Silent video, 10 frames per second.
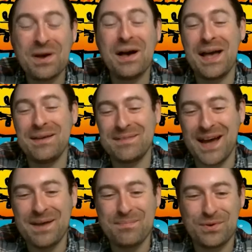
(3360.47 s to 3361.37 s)

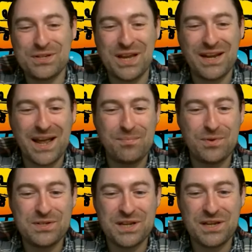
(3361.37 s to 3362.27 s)
I appreciate it. I
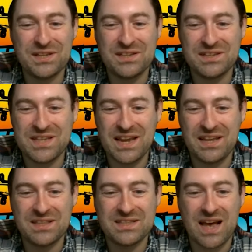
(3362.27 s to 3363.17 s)
appreciate you
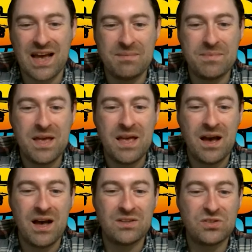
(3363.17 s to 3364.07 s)
taking the time.
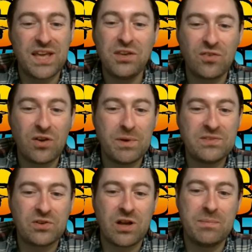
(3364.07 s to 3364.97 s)
So thank you very
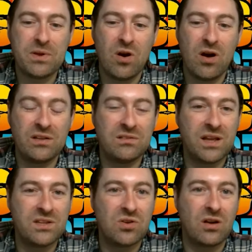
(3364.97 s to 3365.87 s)
much for coming on
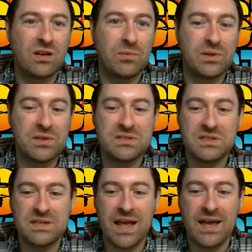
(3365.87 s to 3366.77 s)
and talking with us
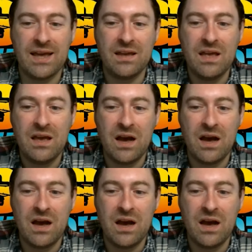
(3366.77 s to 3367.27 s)
today.